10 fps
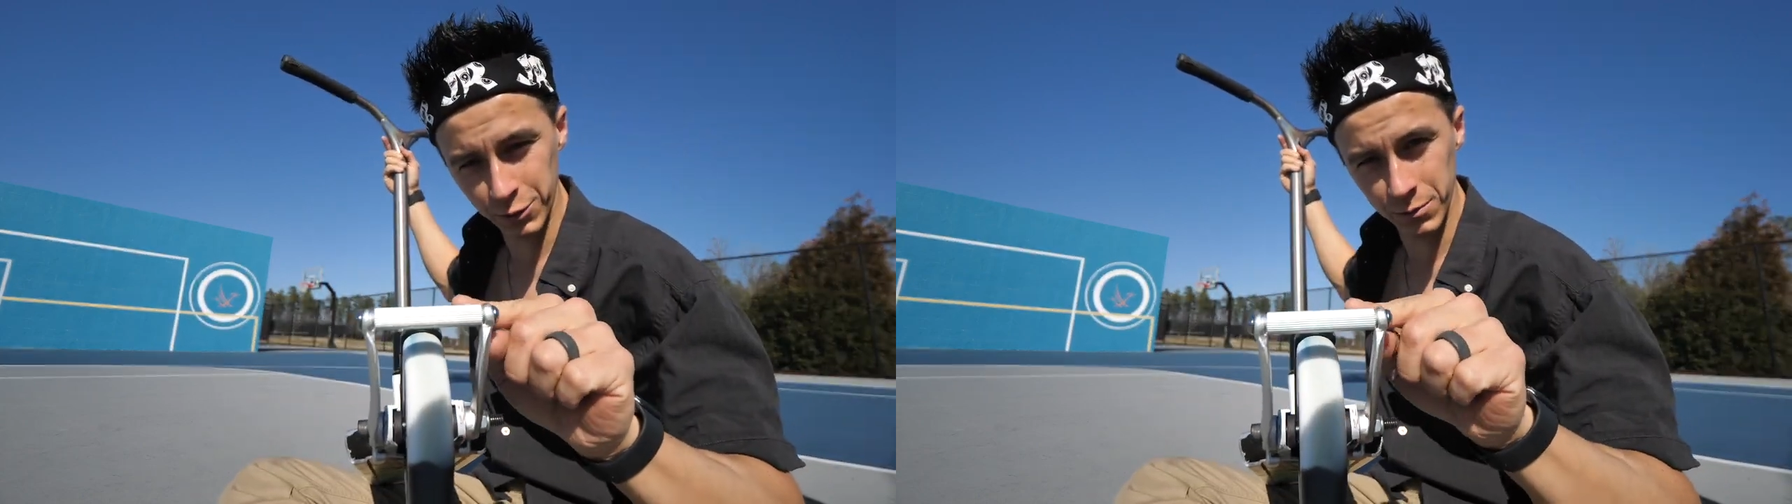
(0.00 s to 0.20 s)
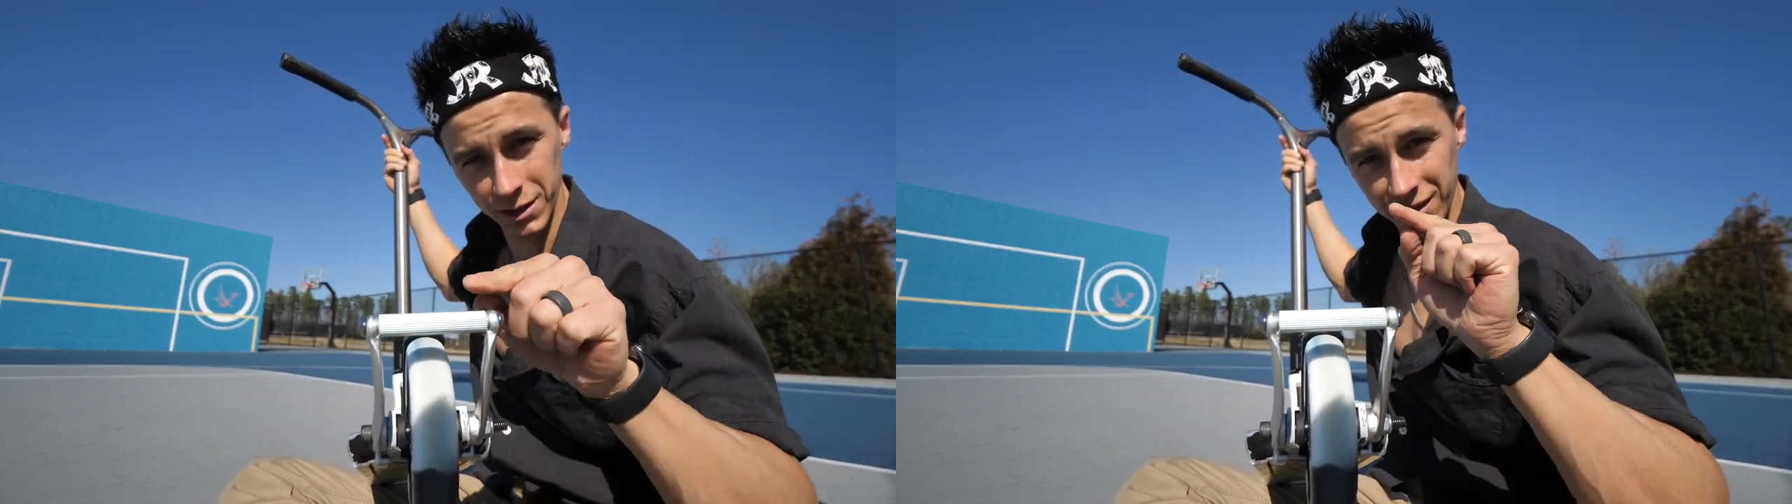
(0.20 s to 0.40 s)

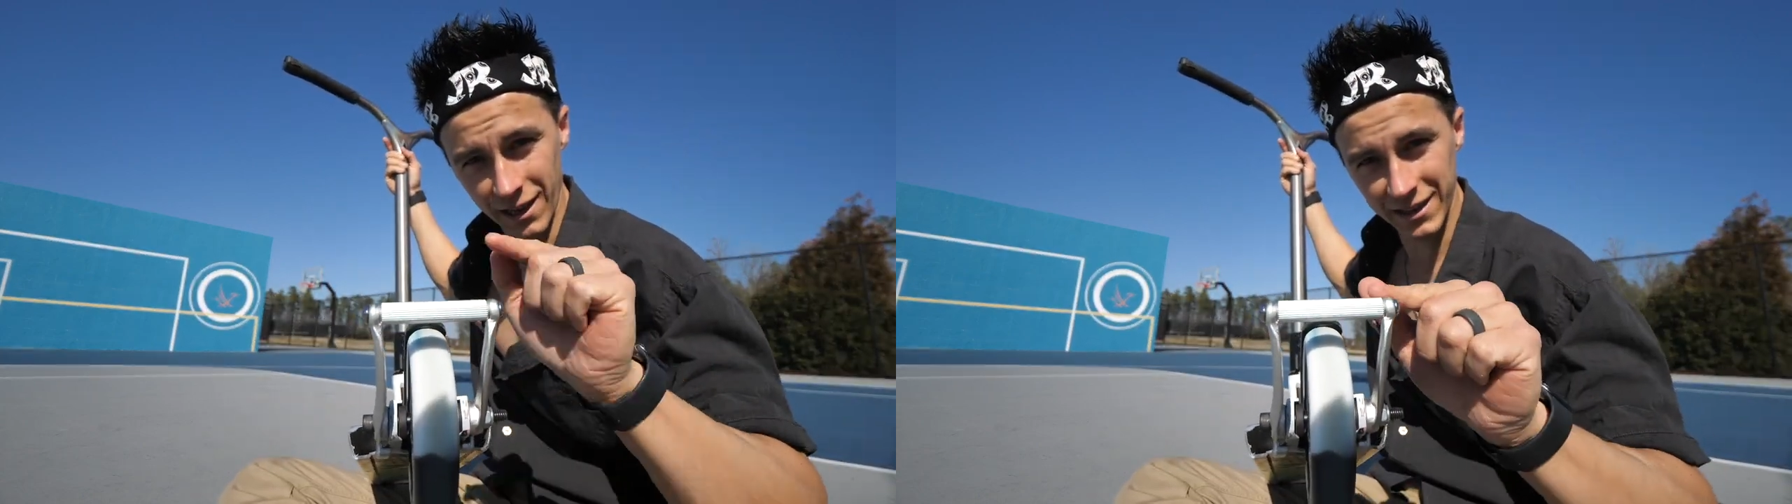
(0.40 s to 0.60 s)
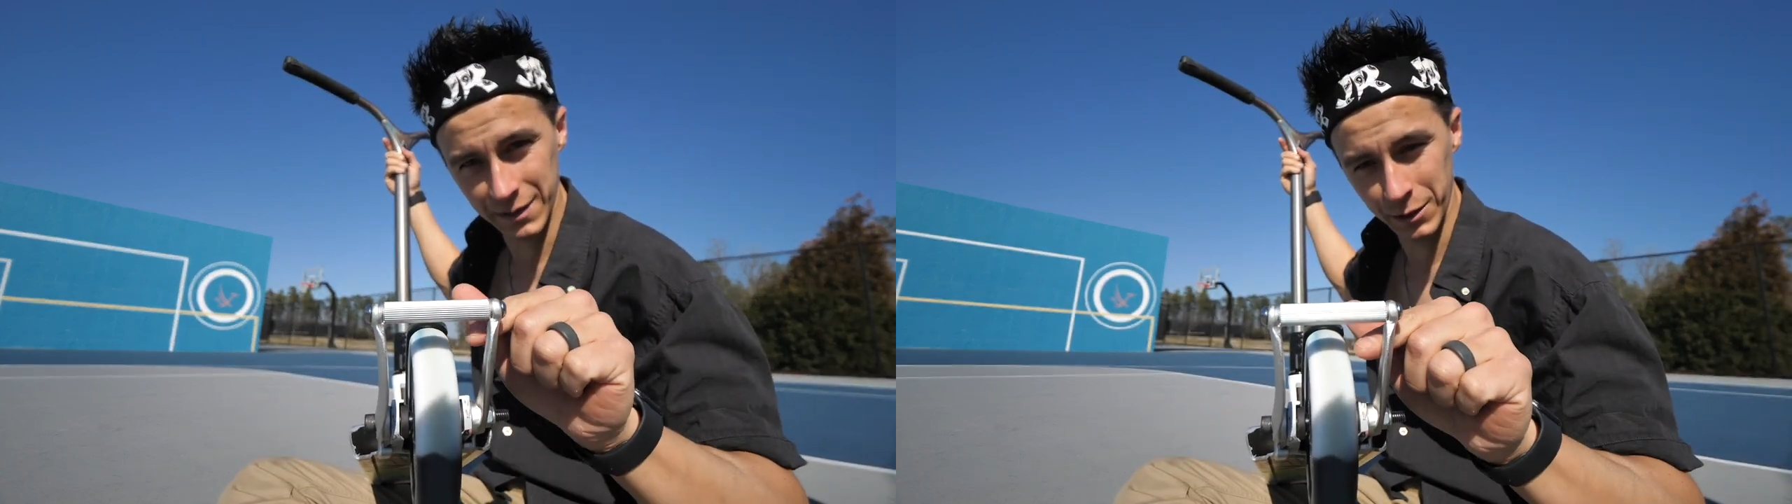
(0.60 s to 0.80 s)
one because the
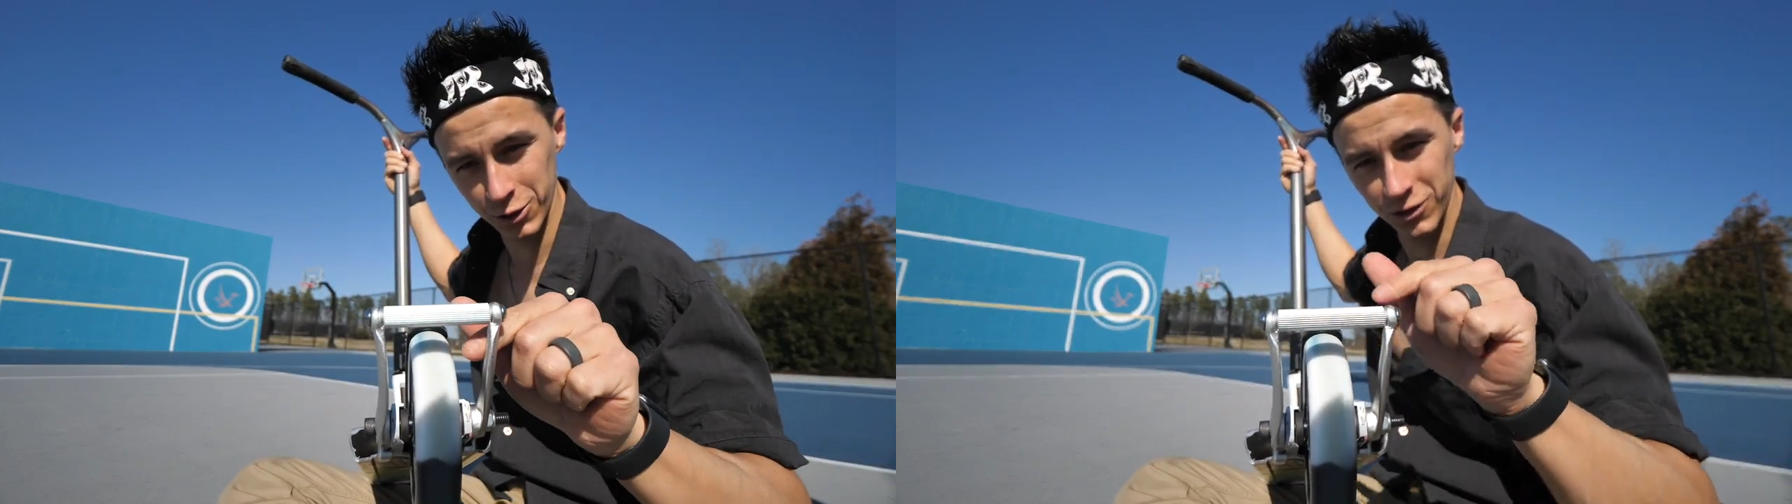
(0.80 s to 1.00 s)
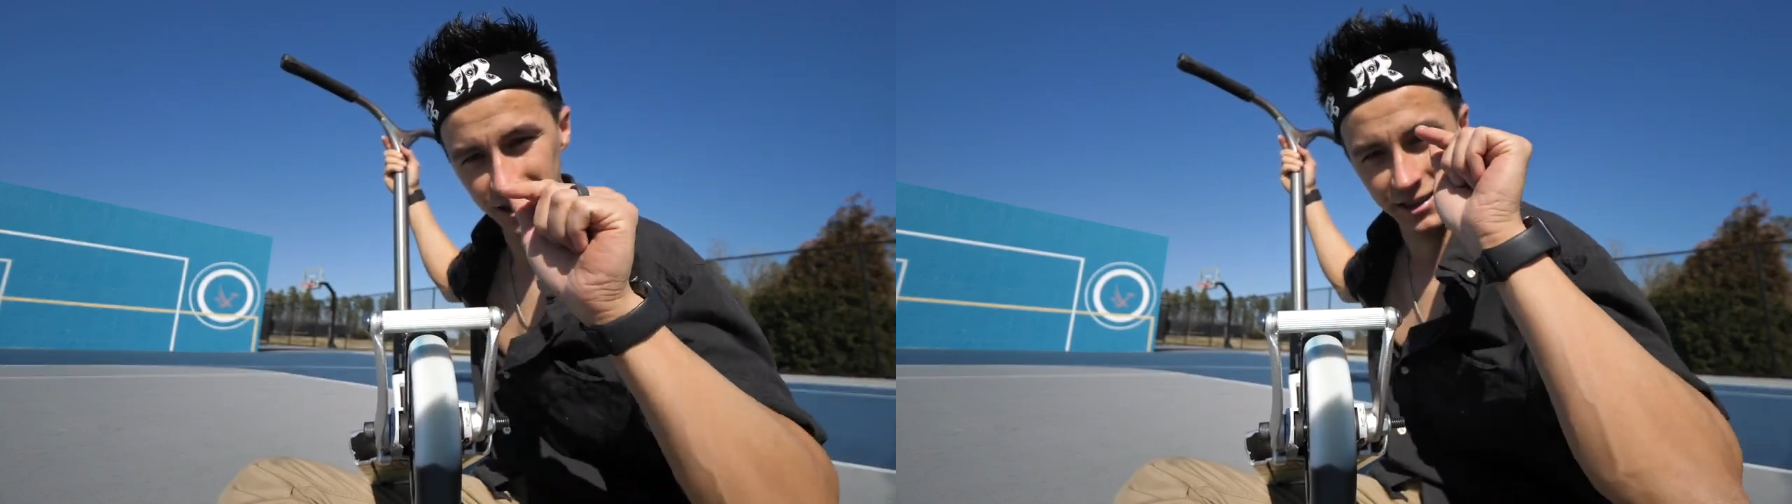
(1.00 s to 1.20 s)
last time I
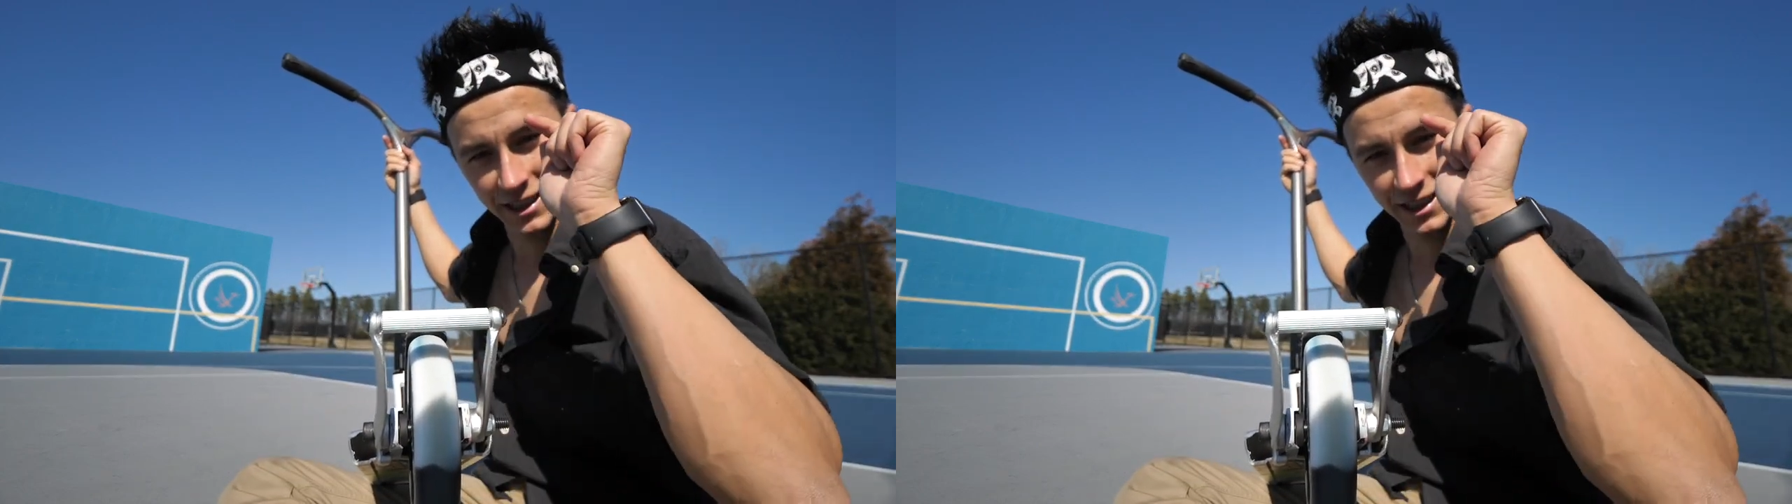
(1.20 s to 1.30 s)
used it,